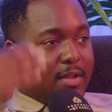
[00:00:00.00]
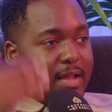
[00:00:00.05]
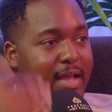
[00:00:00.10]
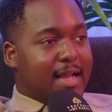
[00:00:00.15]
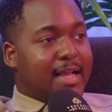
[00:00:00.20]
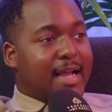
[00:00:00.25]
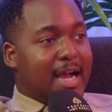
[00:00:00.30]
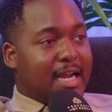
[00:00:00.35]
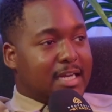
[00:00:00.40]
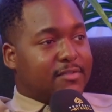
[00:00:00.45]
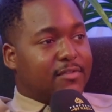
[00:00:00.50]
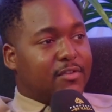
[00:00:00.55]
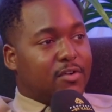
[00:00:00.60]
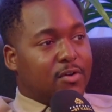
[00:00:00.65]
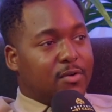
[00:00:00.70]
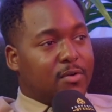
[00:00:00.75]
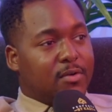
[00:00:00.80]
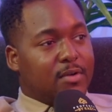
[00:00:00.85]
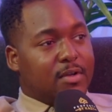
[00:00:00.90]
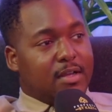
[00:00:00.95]
like cash
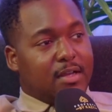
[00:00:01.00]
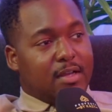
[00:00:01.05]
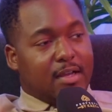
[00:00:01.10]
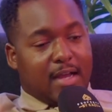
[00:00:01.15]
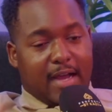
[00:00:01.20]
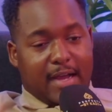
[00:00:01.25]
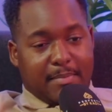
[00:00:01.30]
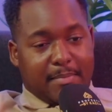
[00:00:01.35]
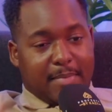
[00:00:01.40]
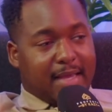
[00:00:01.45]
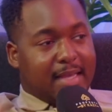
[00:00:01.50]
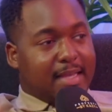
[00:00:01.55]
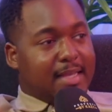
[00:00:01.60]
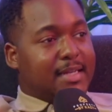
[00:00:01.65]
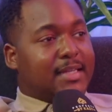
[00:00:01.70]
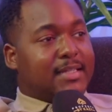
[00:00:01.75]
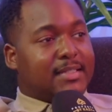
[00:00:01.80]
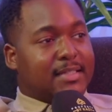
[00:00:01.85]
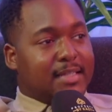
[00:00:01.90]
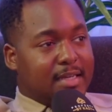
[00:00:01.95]
flow and making
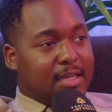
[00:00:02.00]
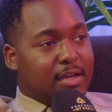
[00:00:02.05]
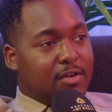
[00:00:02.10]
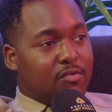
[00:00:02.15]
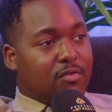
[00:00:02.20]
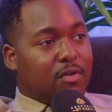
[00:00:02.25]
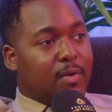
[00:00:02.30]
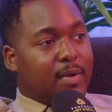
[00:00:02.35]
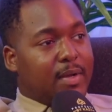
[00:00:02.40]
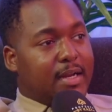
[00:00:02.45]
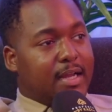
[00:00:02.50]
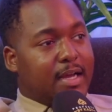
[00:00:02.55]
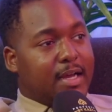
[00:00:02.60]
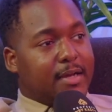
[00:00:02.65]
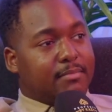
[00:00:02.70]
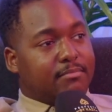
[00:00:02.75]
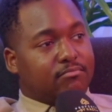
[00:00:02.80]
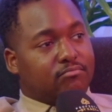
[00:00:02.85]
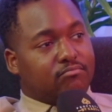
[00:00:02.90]
that stick and growing that,